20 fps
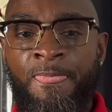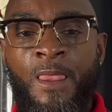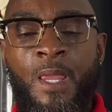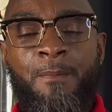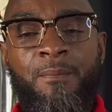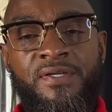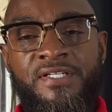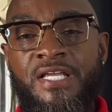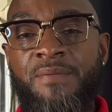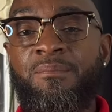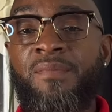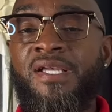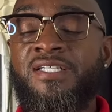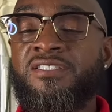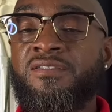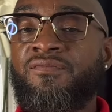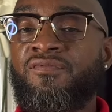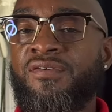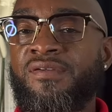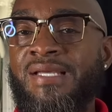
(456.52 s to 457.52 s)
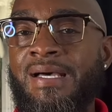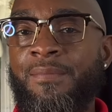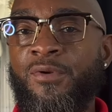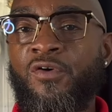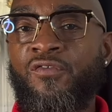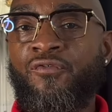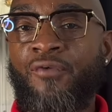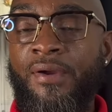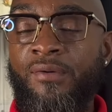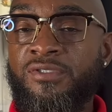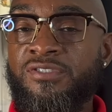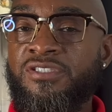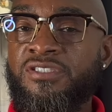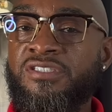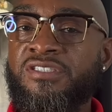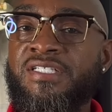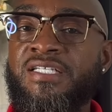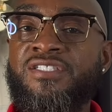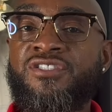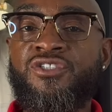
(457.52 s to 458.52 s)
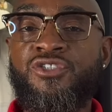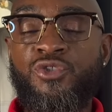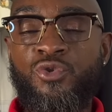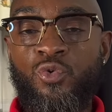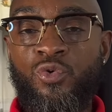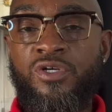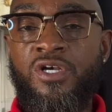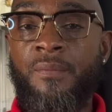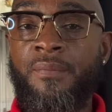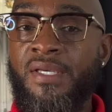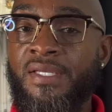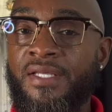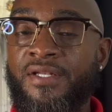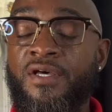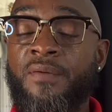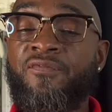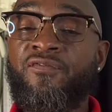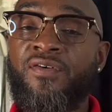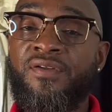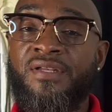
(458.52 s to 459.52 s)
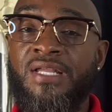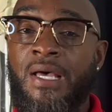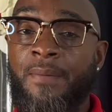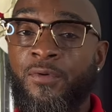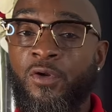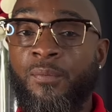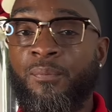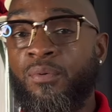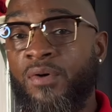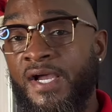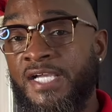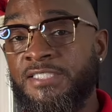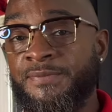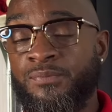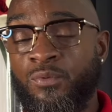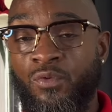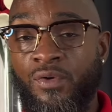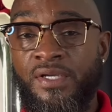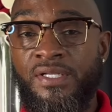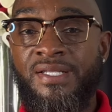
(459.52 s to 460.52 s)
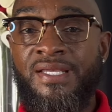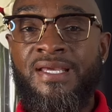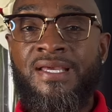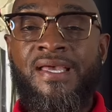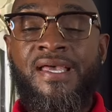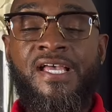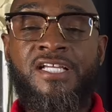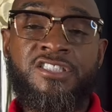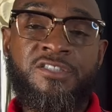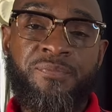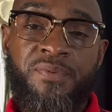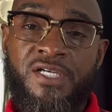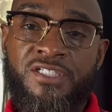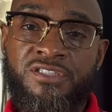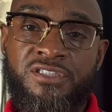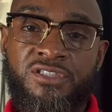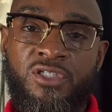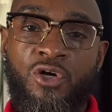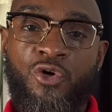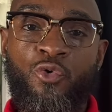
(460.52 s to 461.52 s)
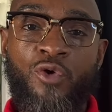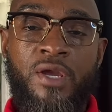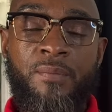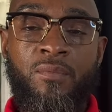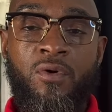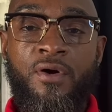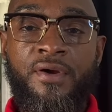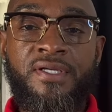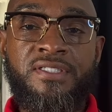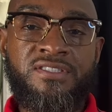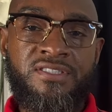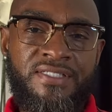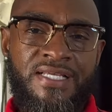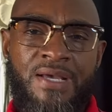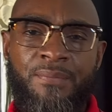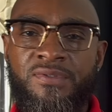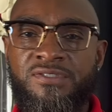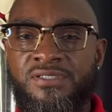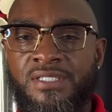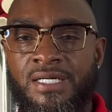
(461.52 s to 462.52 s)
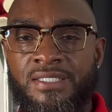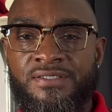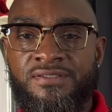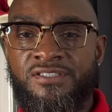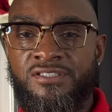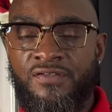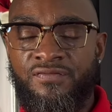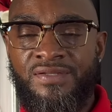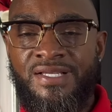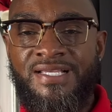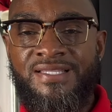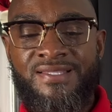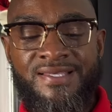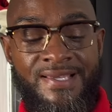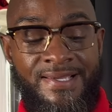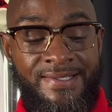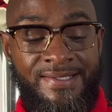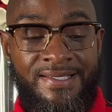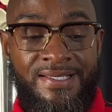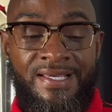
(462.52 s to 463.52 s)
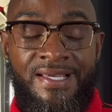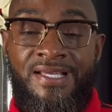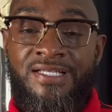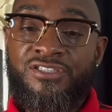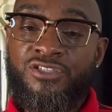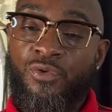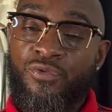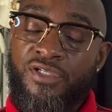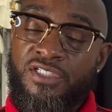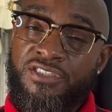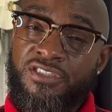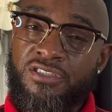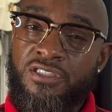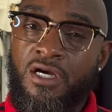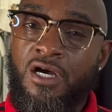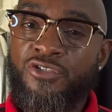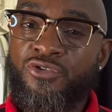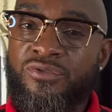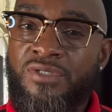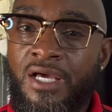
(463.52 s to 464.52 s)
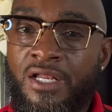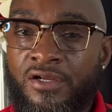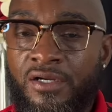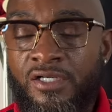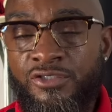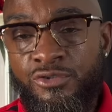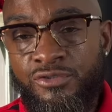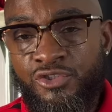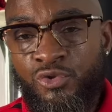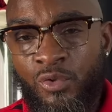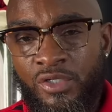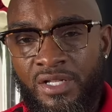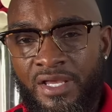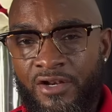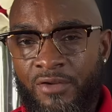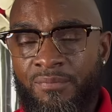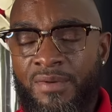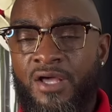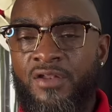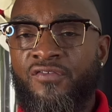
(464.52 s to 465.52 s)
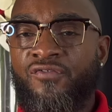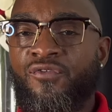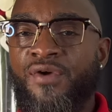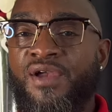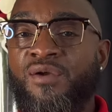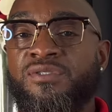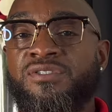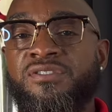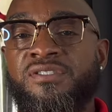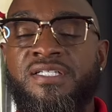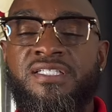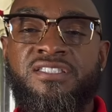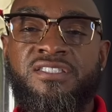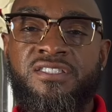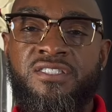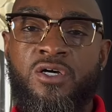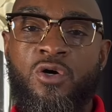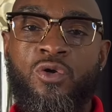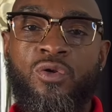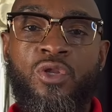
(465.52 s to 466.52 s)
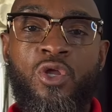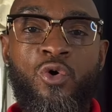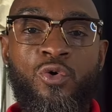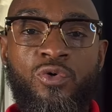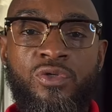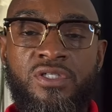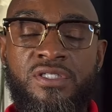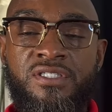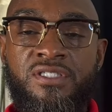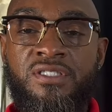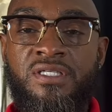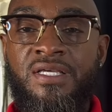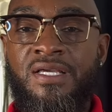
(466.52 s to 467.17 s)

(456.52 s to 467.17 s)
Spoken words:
but they make some phenomenal fragrances that do come in at a phenomenal price point, especially on gray markets and Amazon and stuff like that. So this is a $100, $120 bottle of fragrance that they sell locally